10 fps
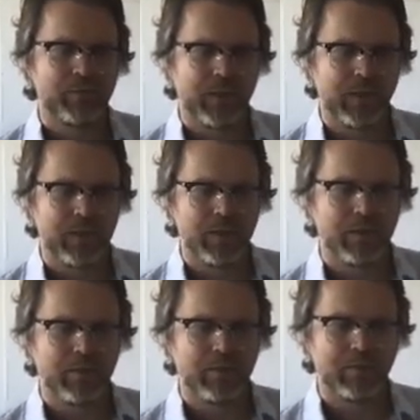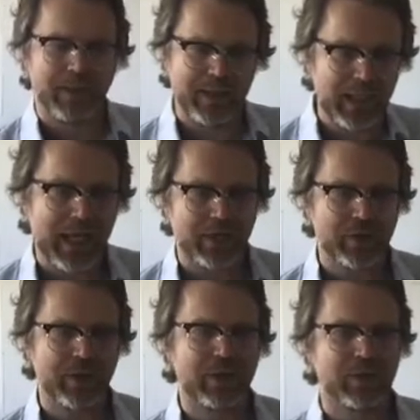but then
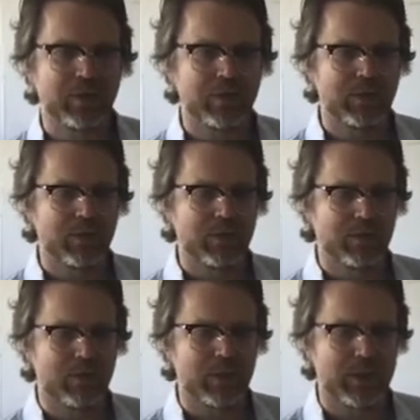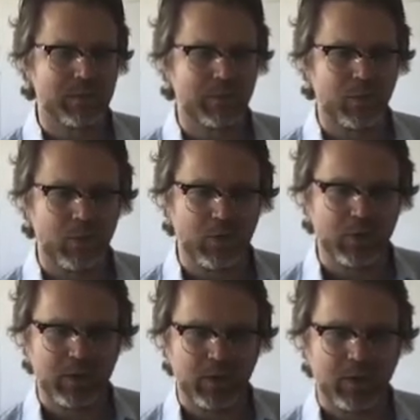actually to
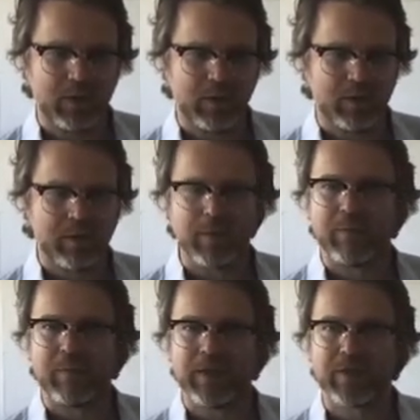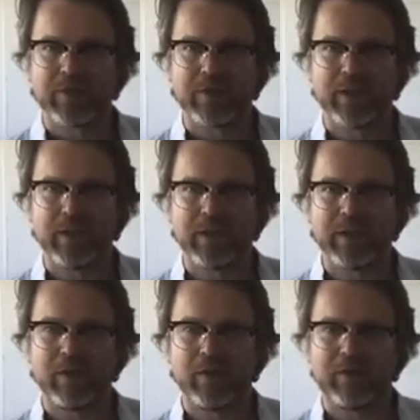explore some of the
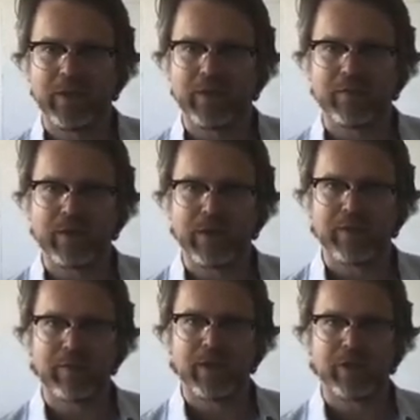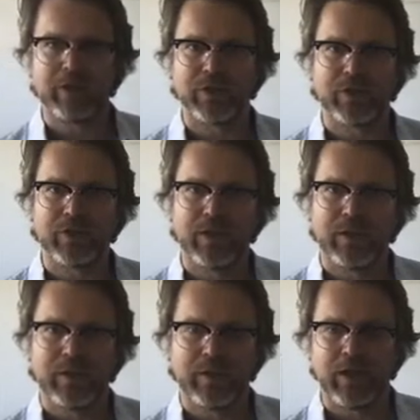history of each of the iterations
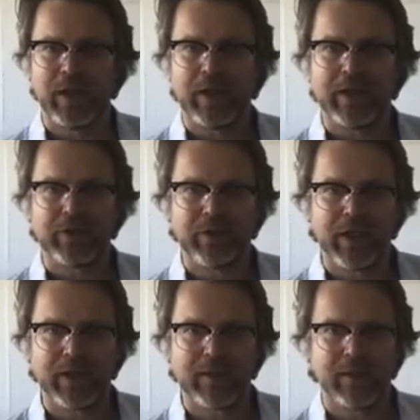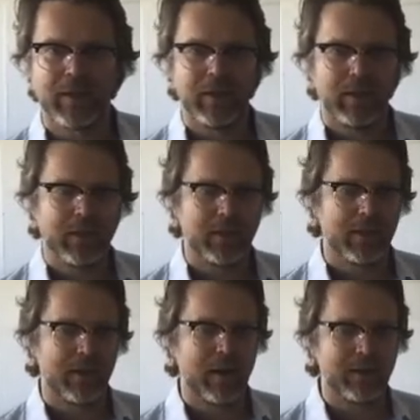that I address.
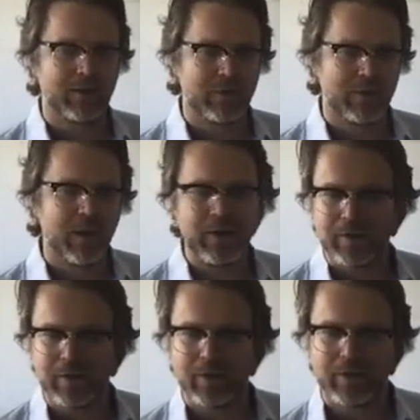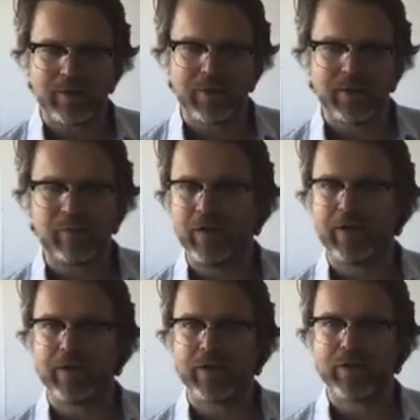I think the histories are
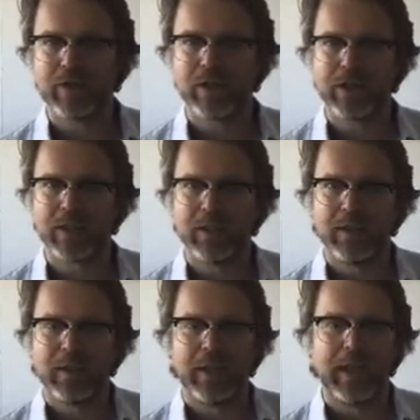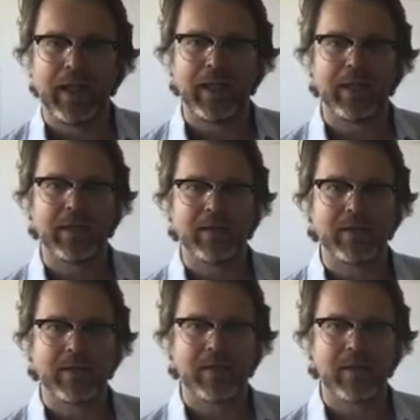very interesting,
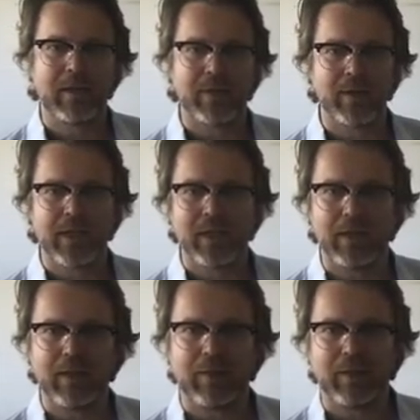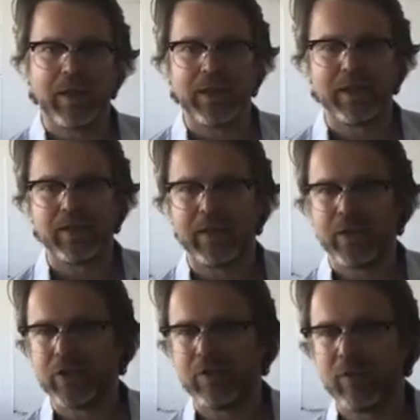and I want to say a little bit about
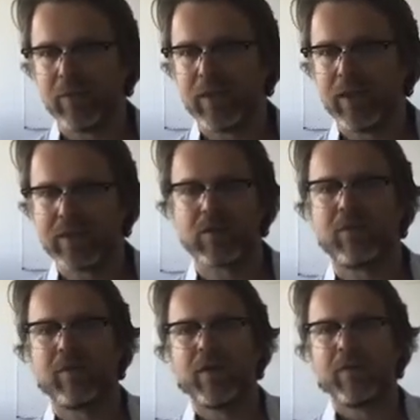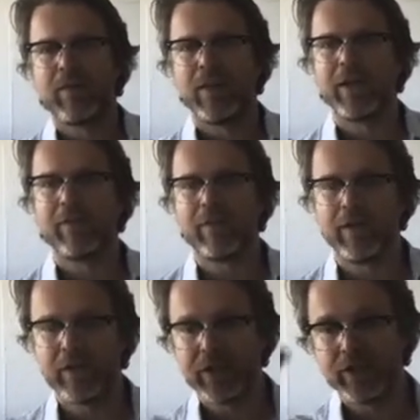each of them and then sort of lay a
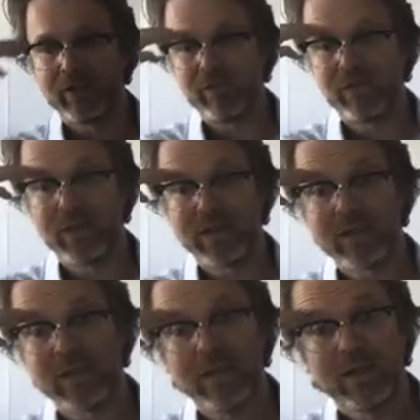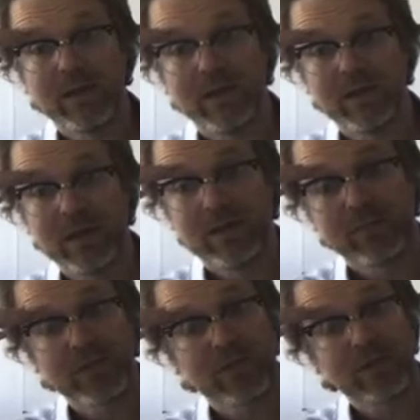foundation for us
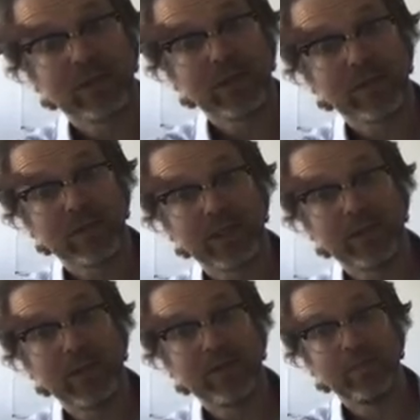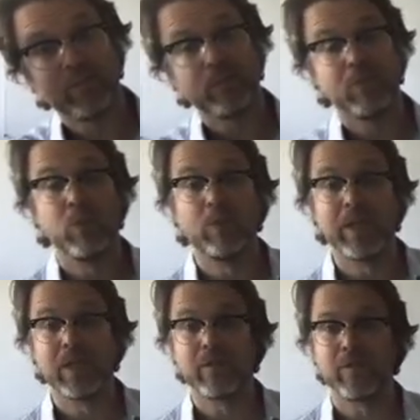such that we can speak about them more
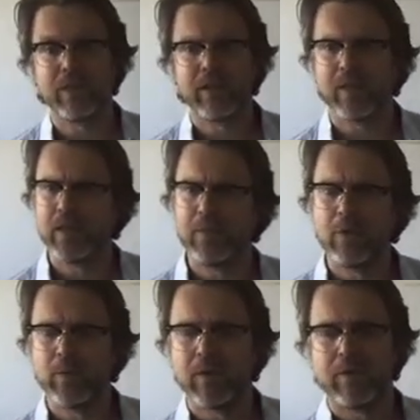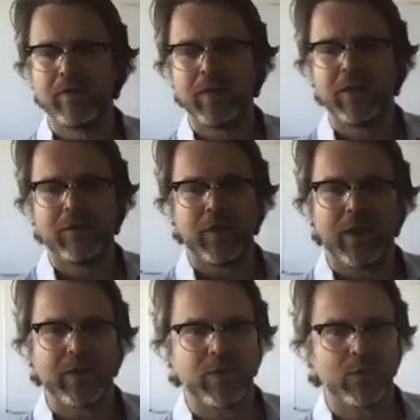meaningfully in a moment
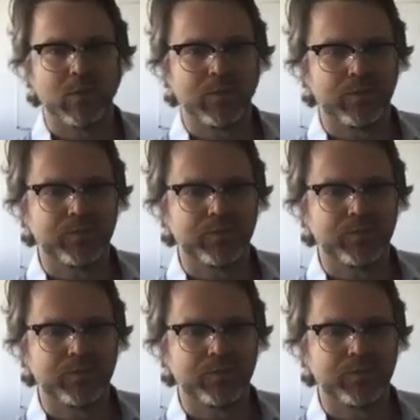via Zoom.